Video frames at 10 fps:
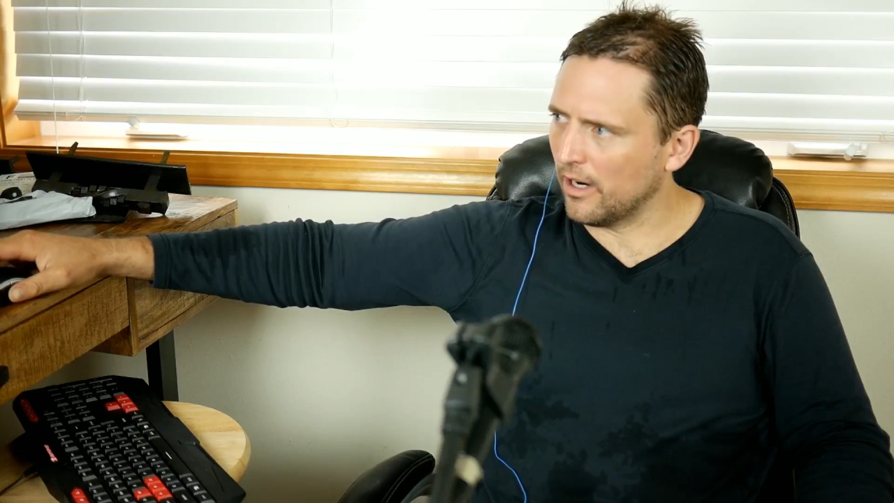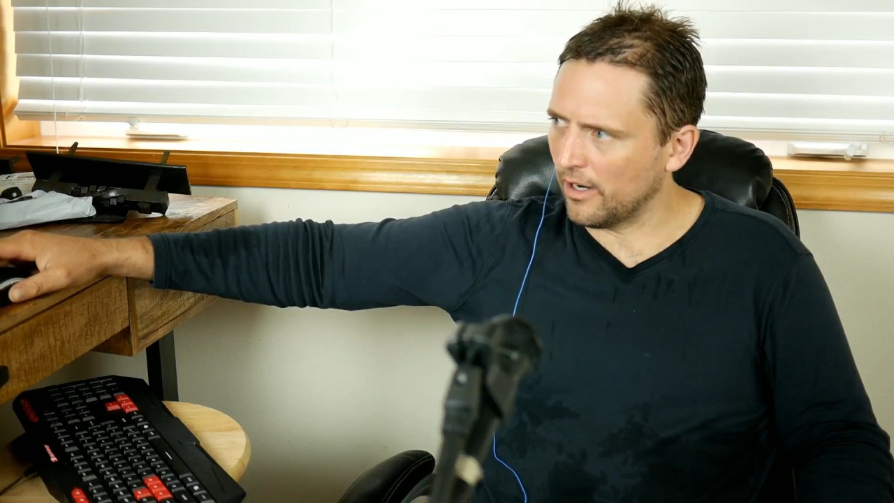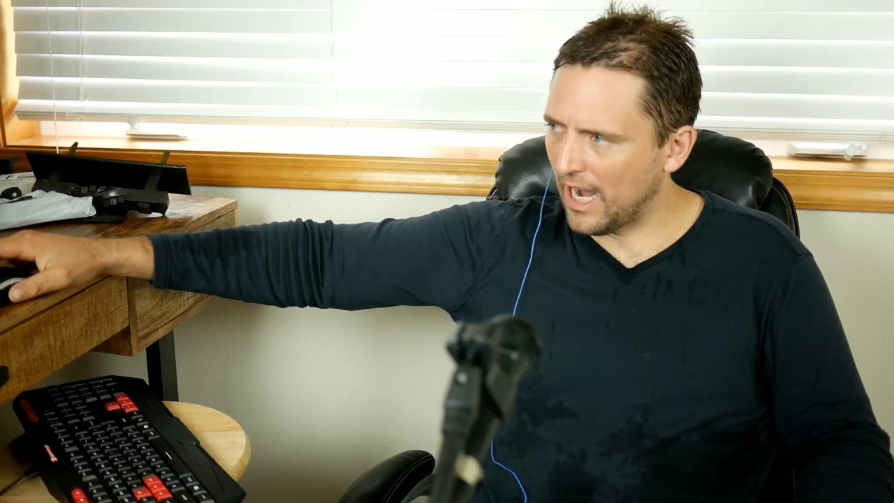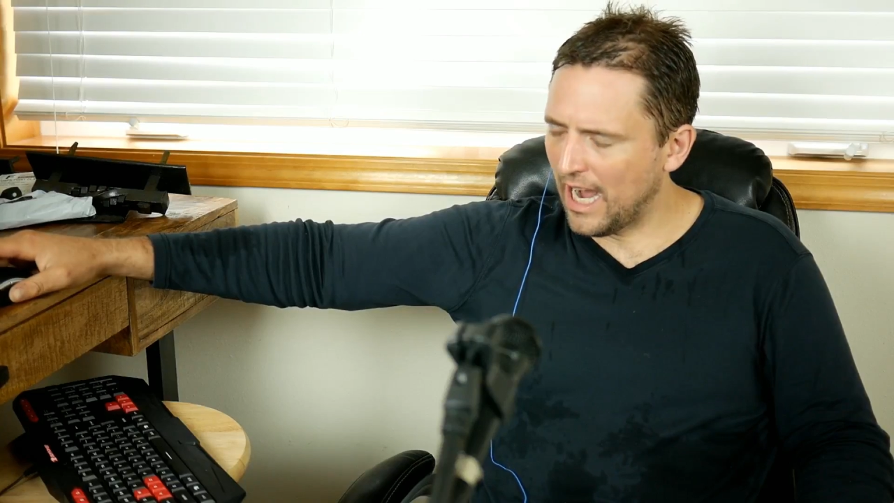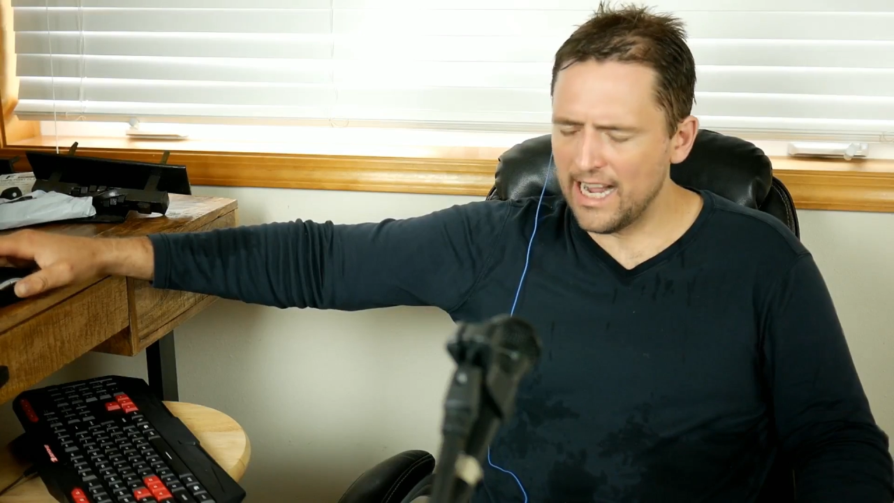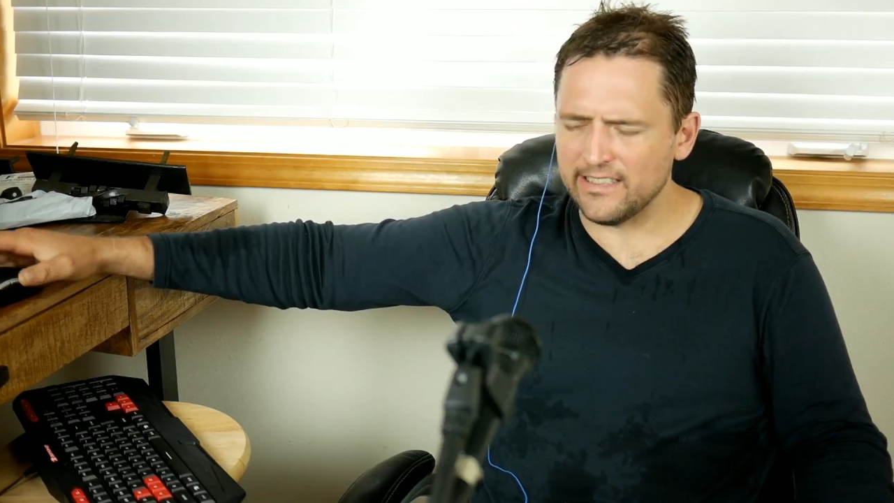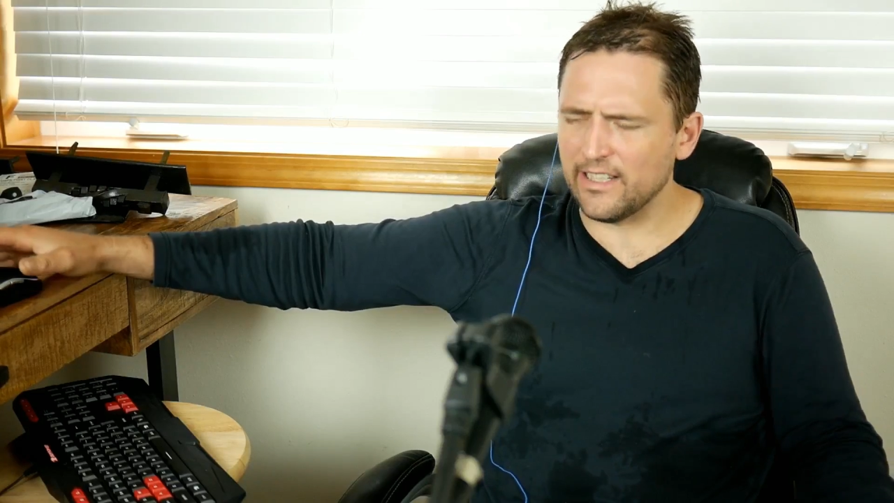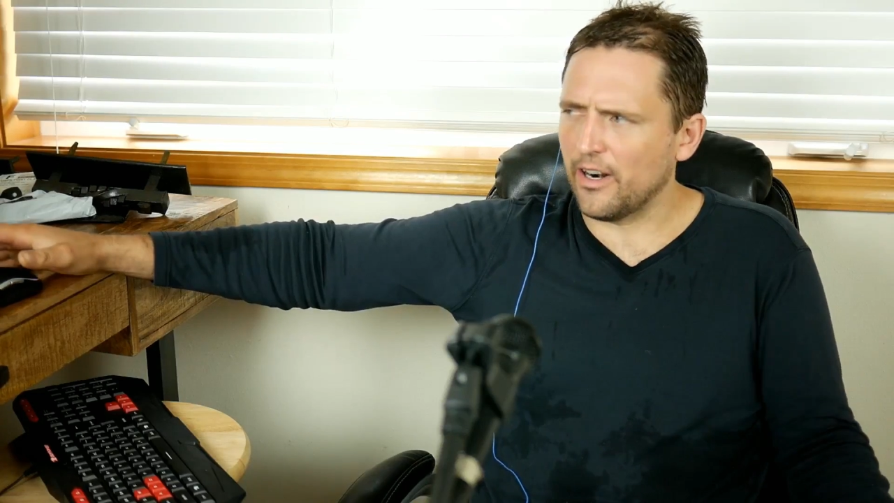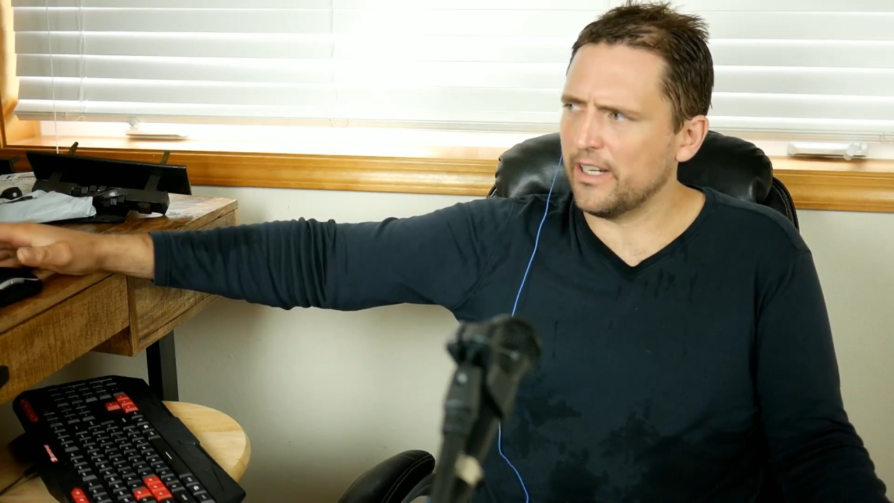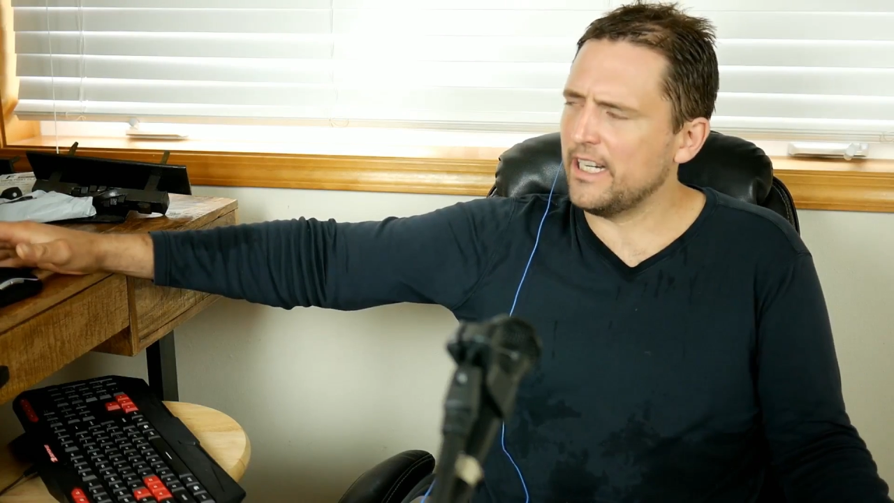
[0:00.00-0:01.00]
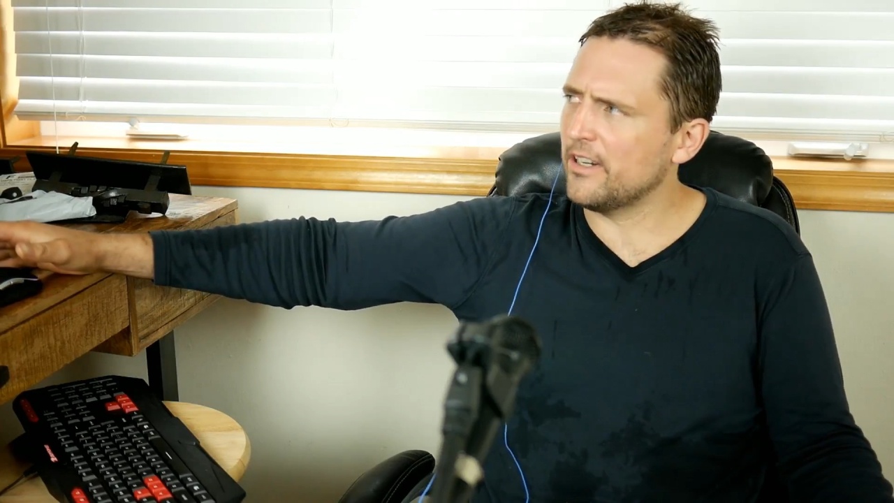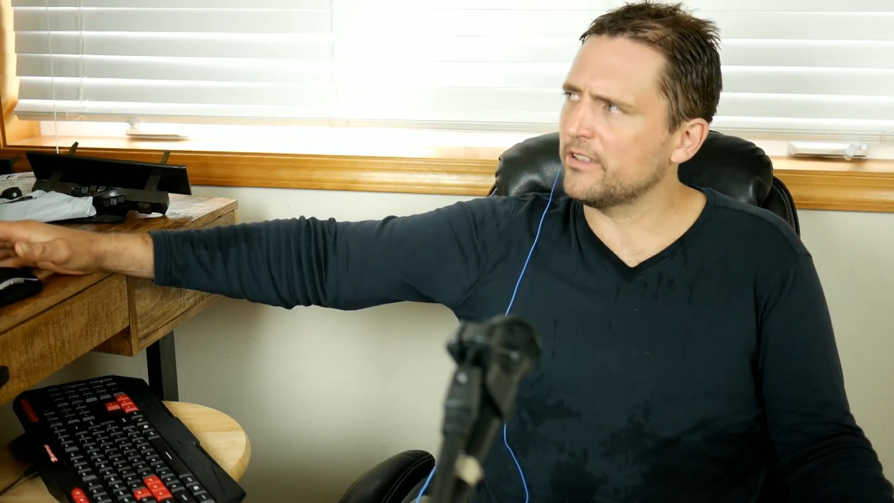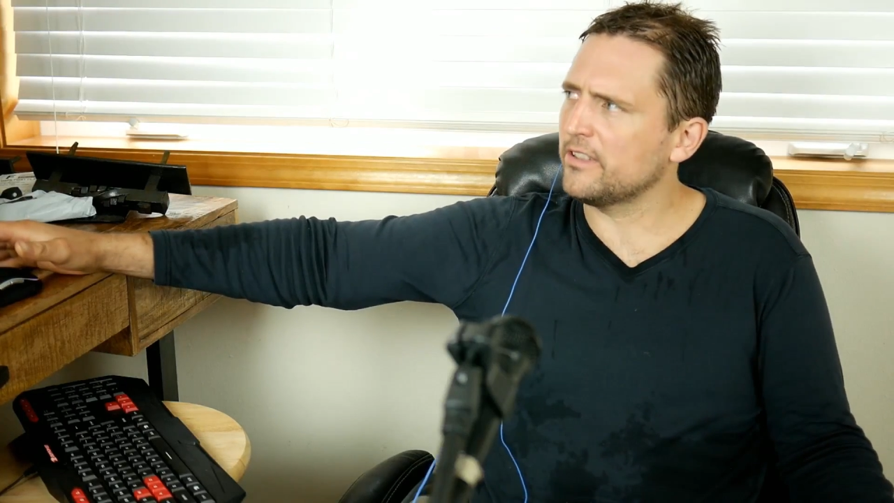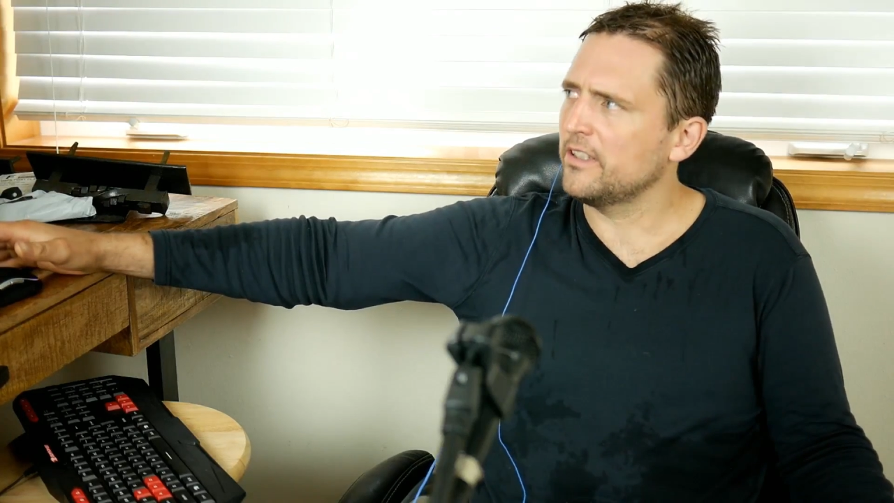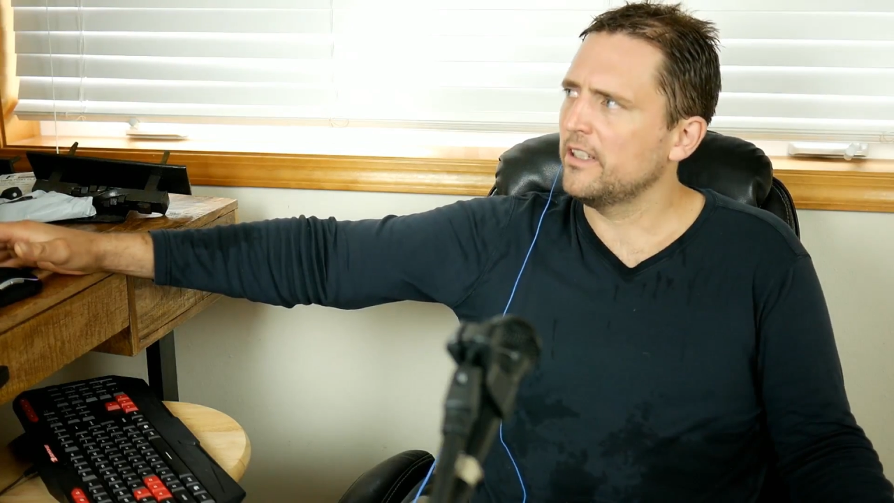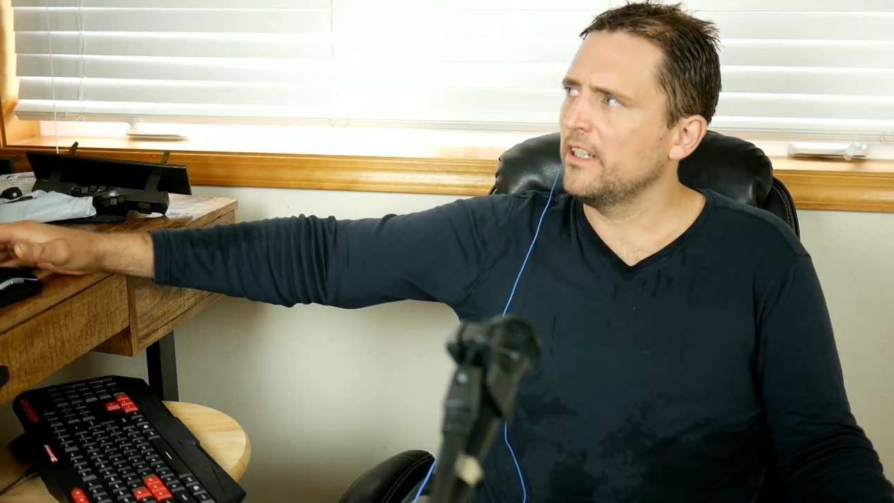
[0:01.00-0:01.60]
eyes and our ears